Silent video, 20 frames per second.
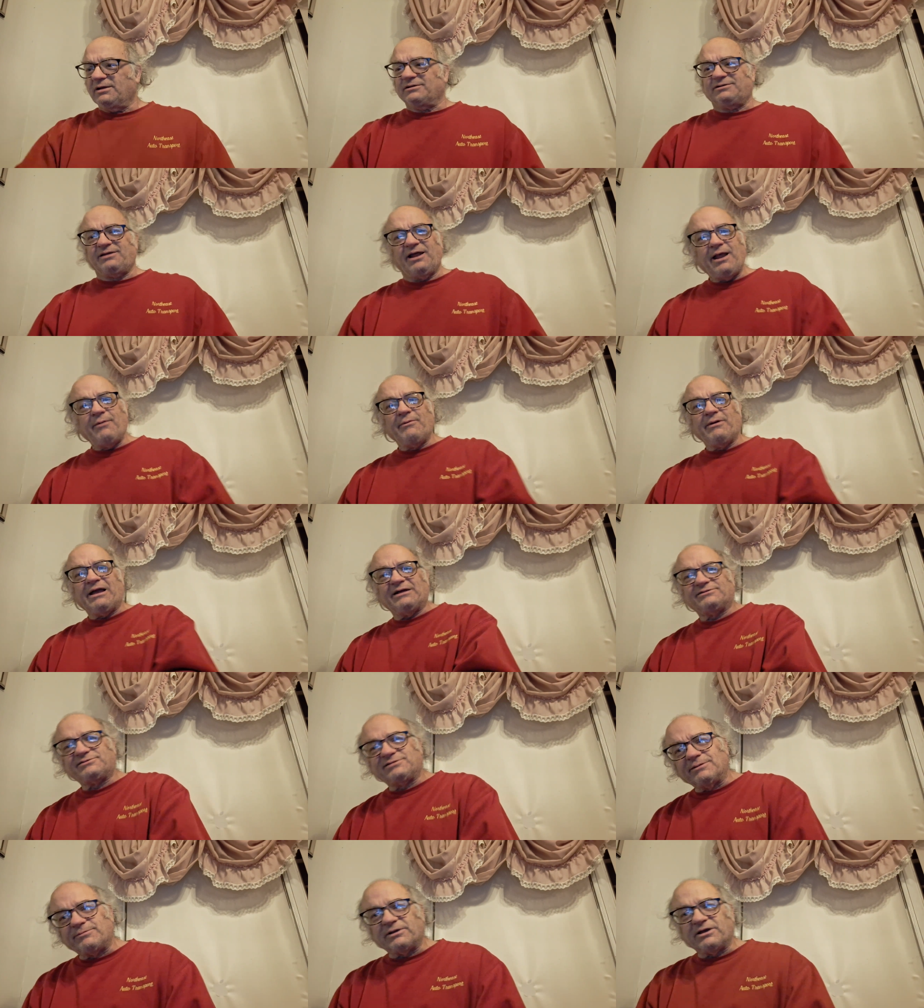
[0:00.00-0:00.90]
Today we
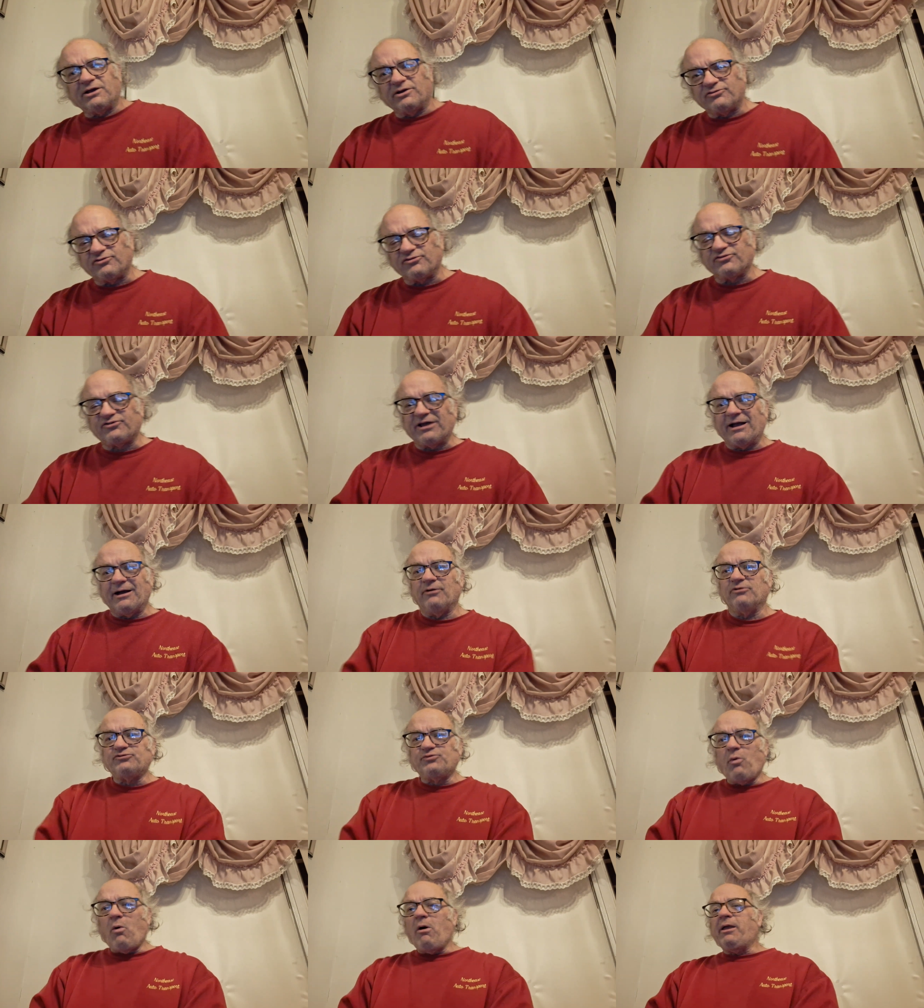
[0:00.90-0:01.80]
got something interesting. I
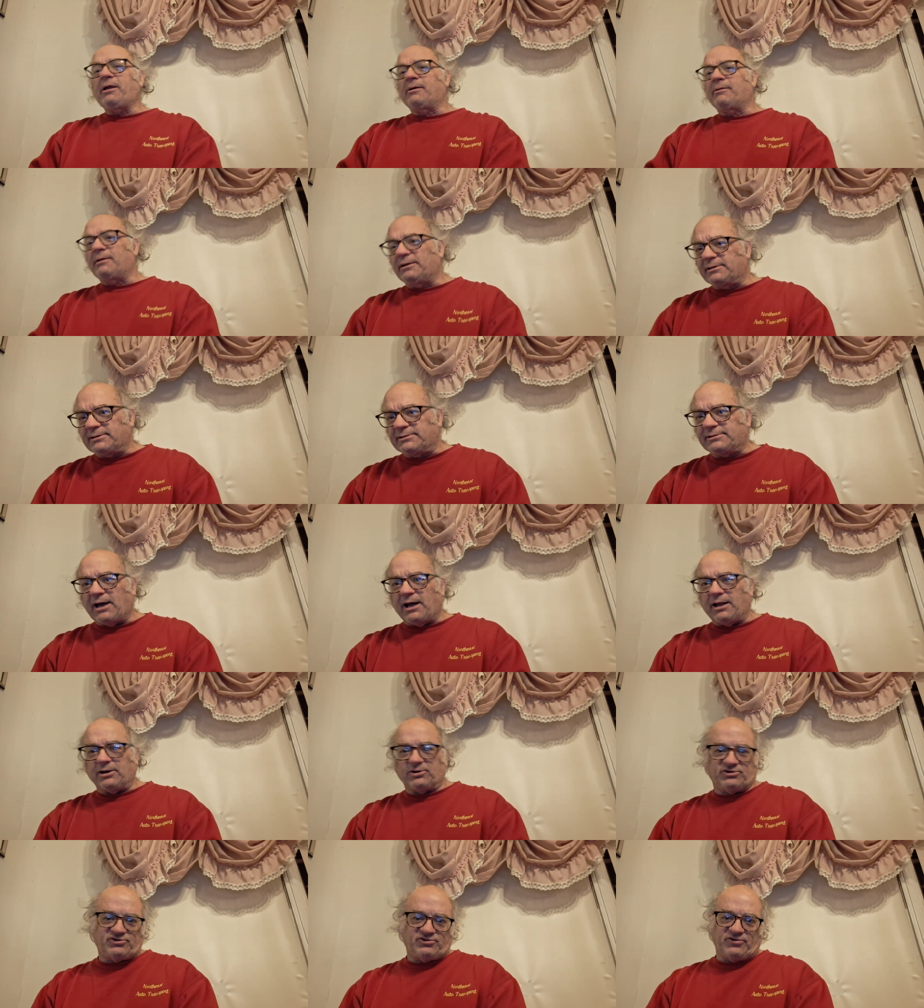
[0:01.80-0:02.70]
was walking around the
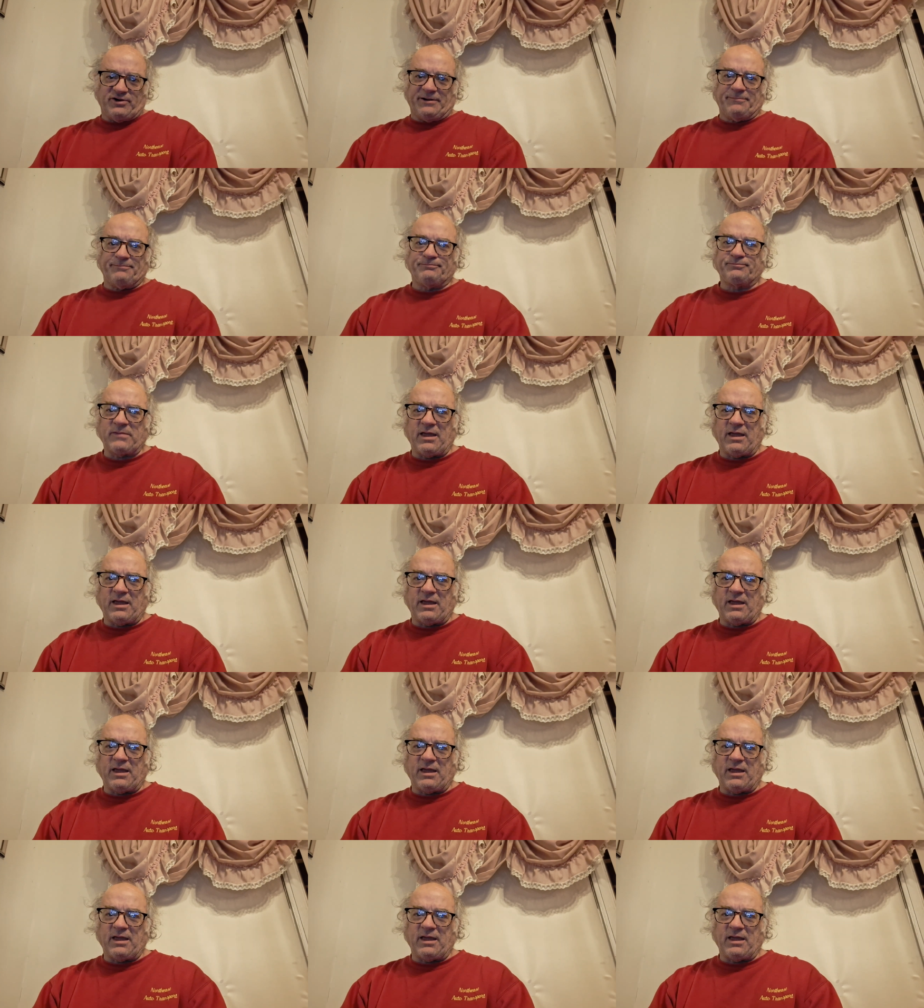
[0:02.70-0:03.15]
Dollar Tree,